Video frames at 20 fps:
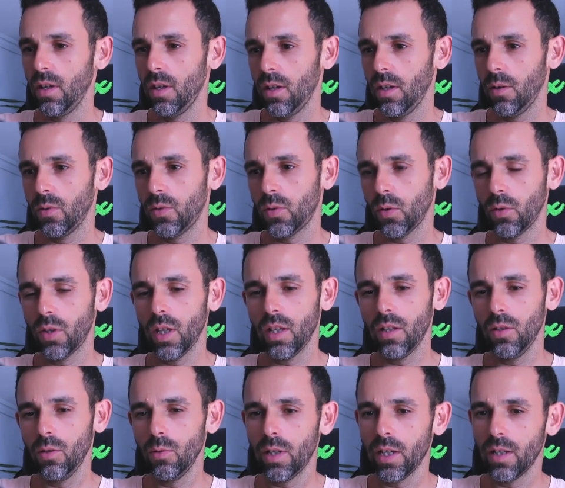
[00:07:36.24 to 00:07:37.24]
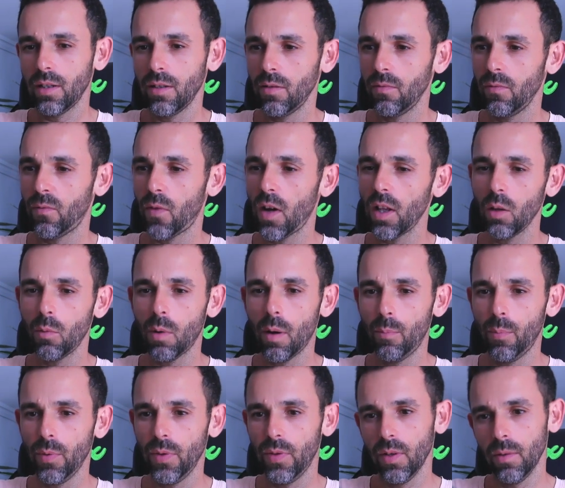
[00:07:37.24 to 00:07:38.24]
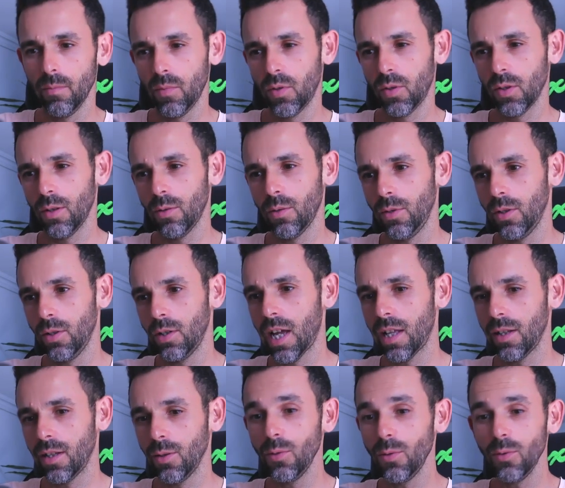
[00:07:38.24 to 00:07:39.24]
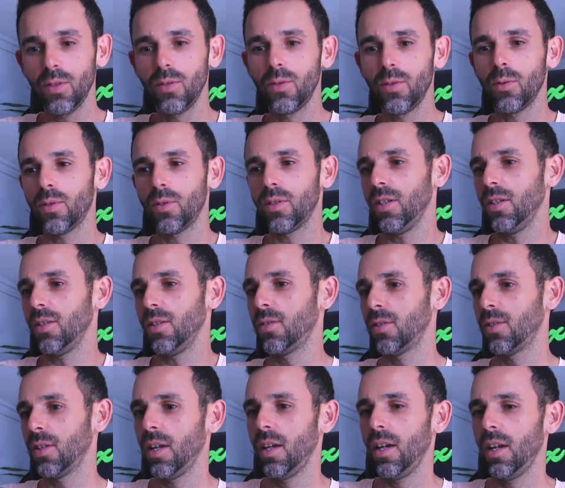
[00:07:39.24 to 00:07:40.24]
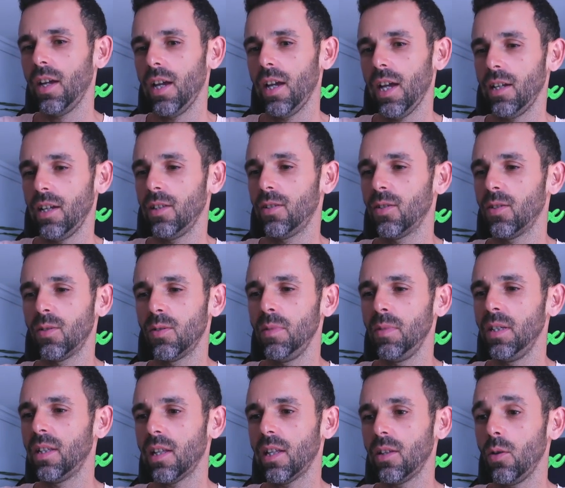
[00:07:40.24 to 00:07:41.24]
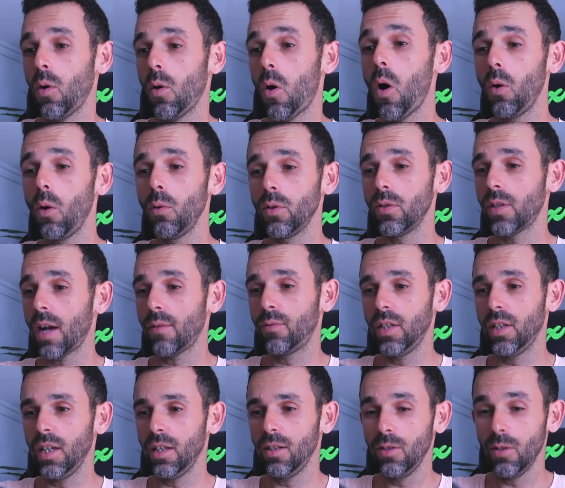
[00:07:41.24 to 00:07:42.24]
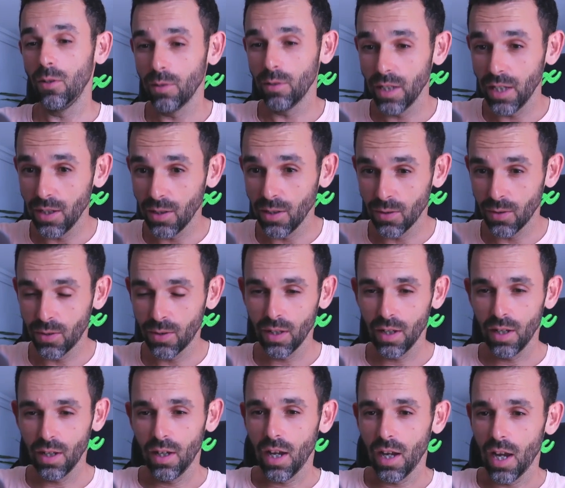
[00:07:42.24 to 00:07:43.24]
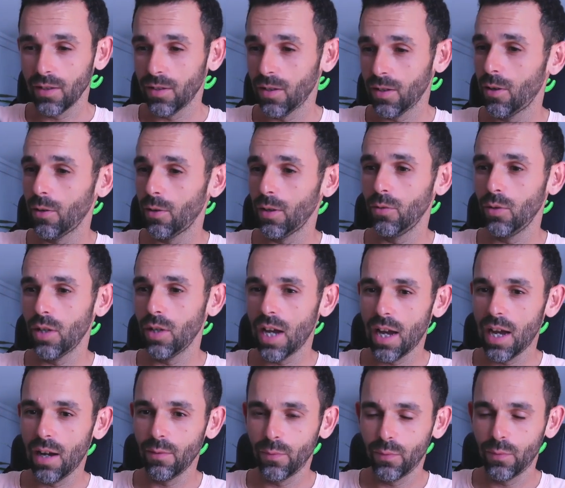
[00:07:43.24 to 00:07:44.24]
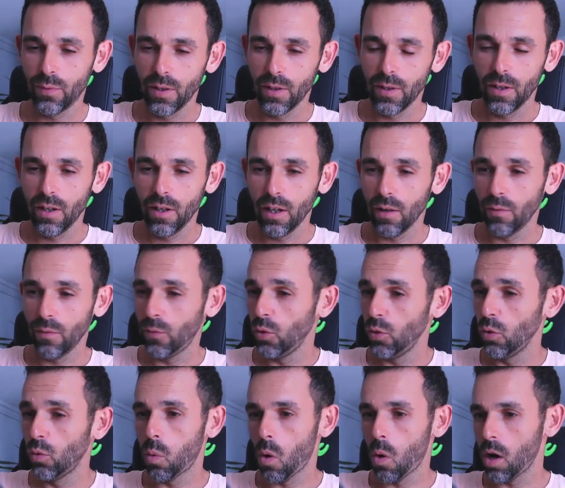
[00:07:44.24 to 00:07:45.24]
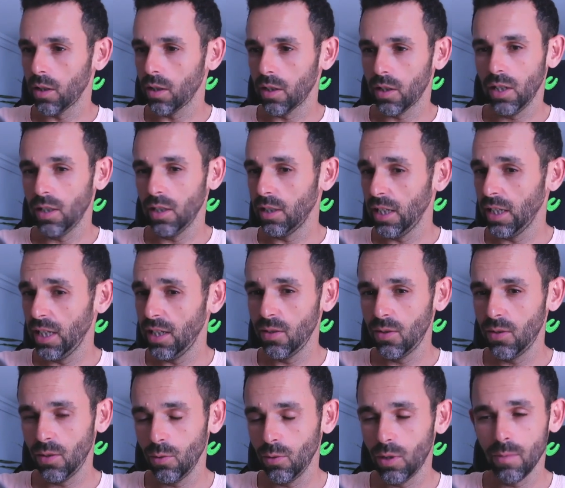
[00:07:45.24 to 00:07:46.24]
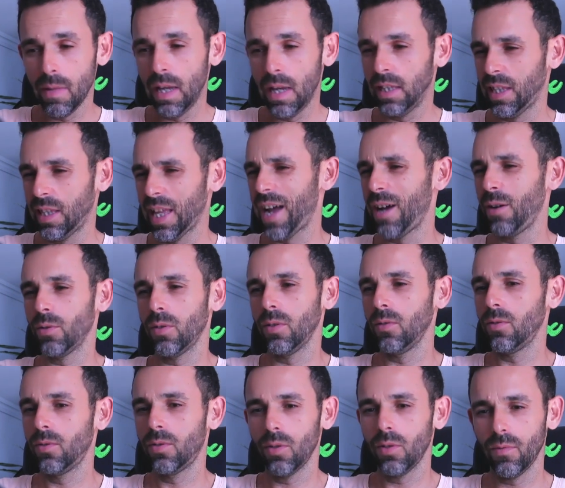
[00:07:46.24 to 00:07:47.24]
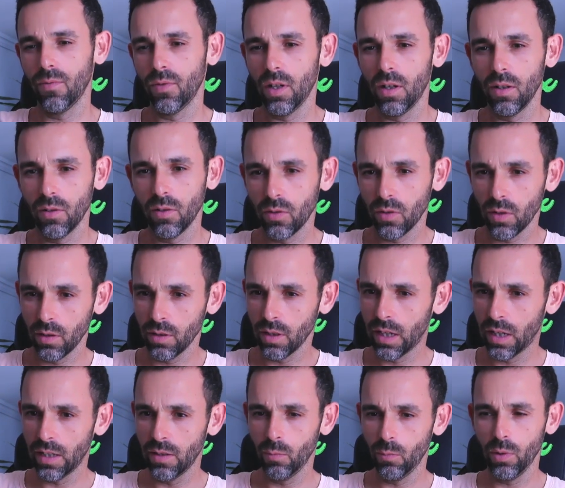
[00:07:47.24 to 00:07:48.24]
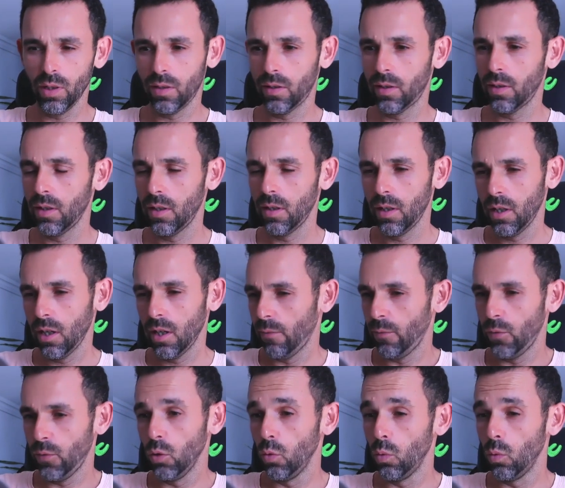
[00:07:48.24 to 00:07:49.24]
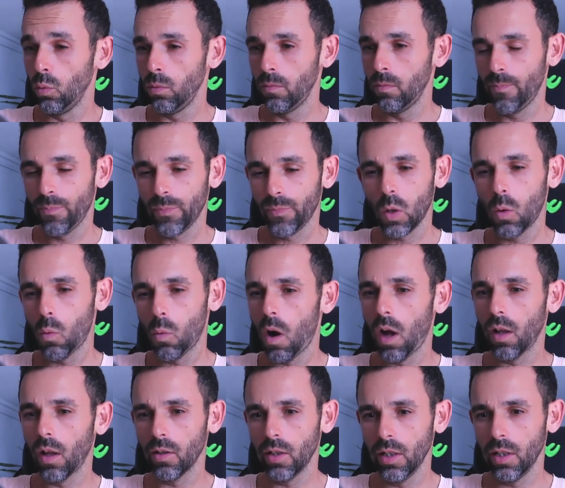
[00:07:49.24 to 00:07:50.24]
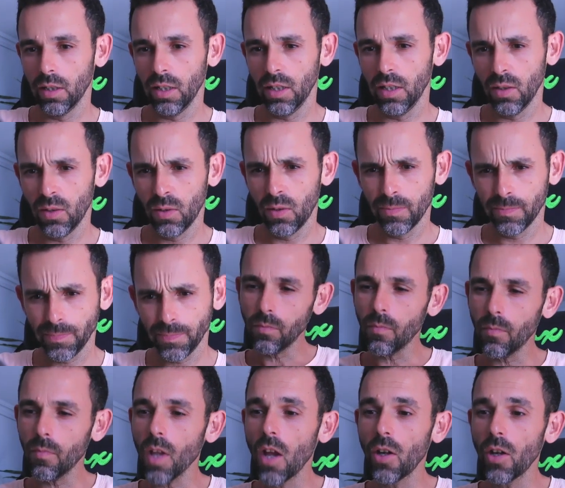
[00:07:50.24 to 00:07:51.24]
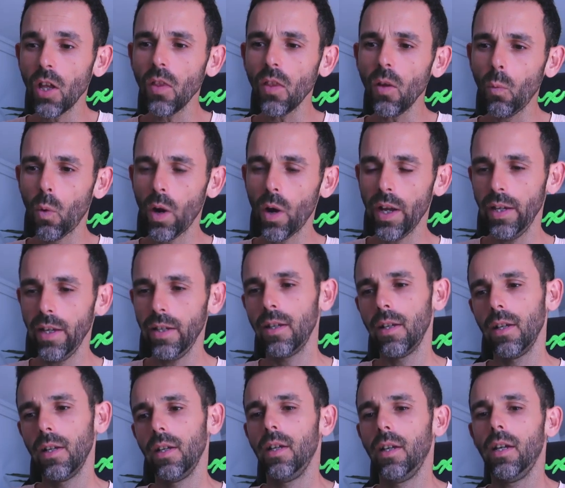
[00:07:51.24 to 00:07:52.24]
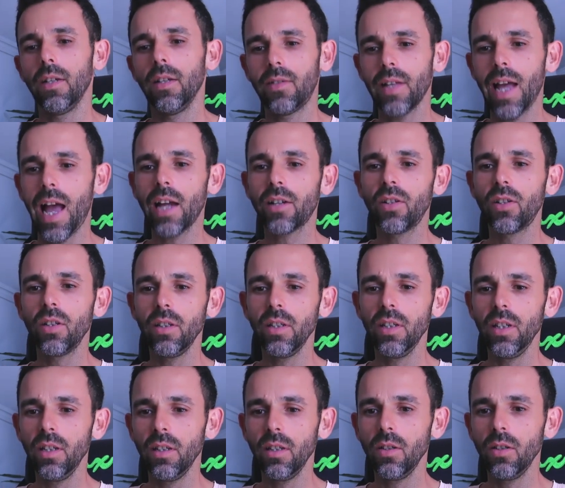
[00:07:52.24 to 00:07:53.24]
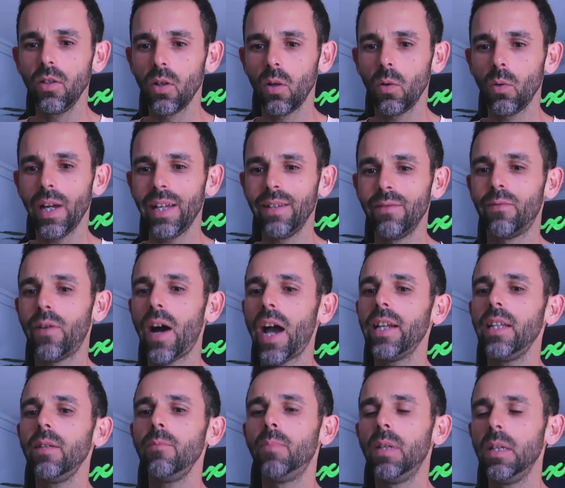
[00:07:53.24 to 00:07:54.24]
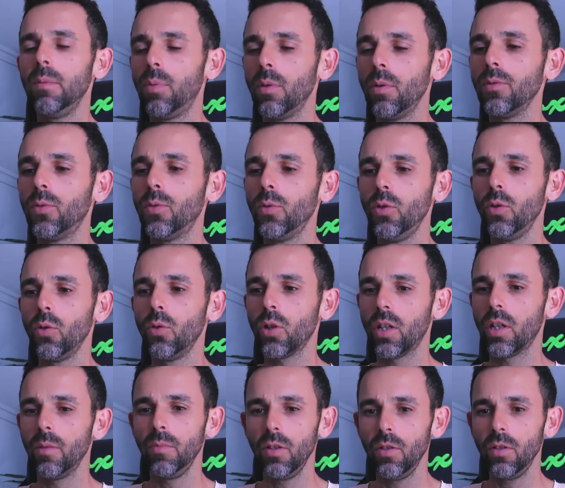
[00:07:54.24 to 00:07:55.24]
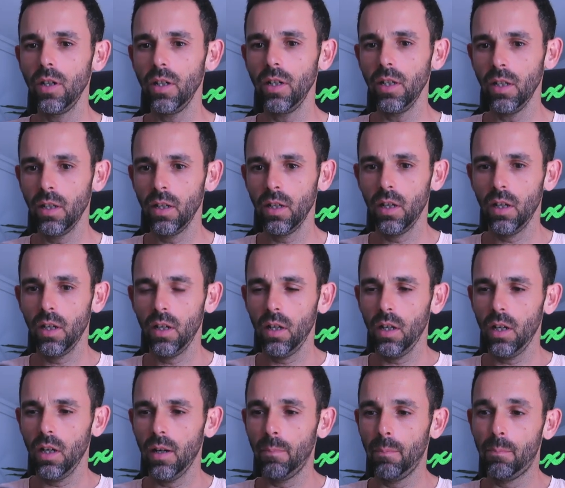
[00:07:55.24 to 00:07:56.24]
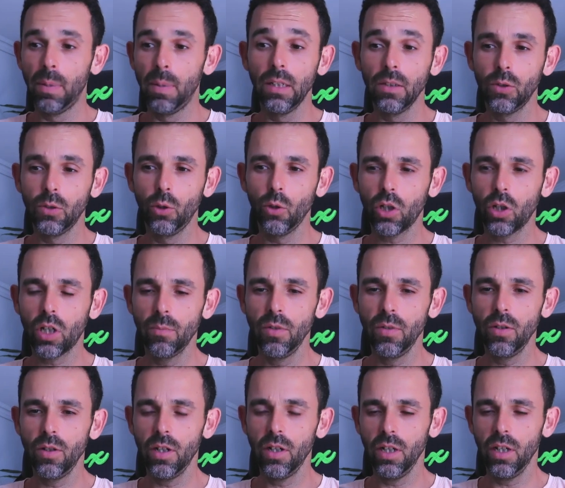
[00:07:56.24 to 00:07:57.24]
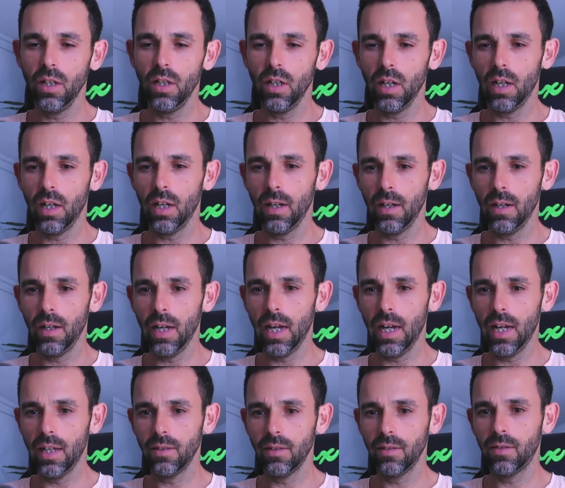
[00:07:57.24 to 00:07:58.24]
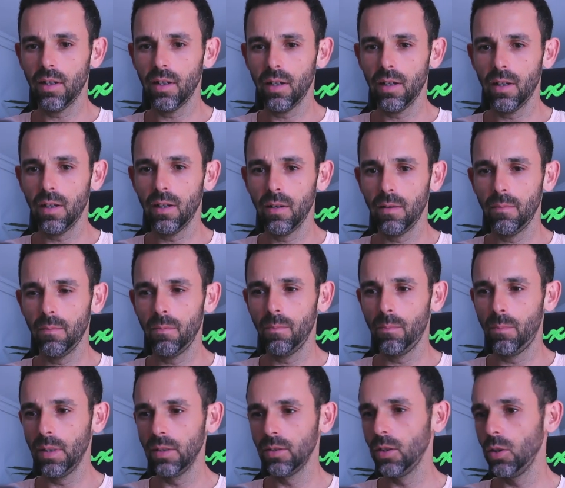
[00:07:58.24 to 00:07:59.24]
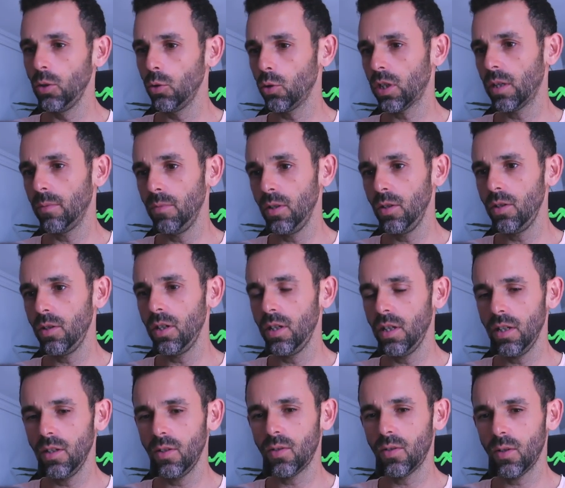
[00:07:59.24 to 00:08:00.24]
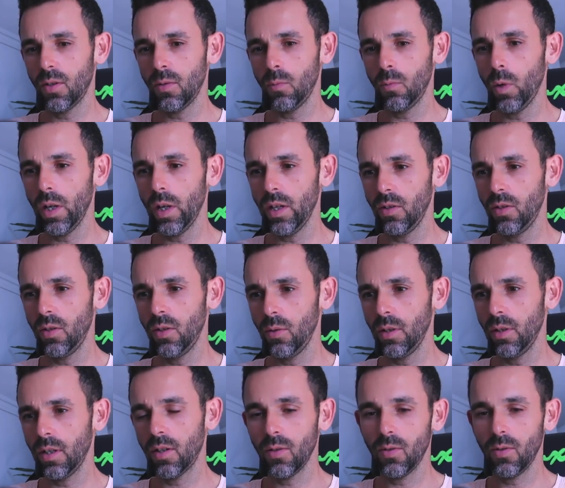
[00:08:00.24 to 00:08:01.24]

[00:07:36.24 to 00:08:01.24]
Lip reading: so that you can follow up with them. So you're not losing those leads. And it doesn't mean that you always have to get new leads. As long as you have a few quality leads, you can make thousands of dollars online with a few quality leads. Another way is actually, inviting people to your community. Build your community, and building your community. It's a good way to do it because